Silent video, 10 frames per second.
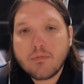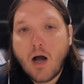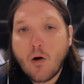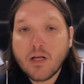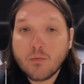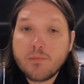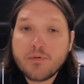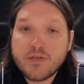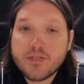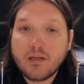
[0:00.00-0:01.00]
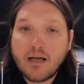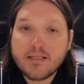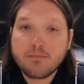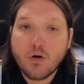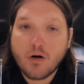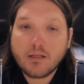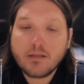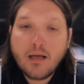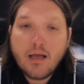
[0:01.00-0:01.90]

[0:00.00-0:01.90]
How can we personalize the product?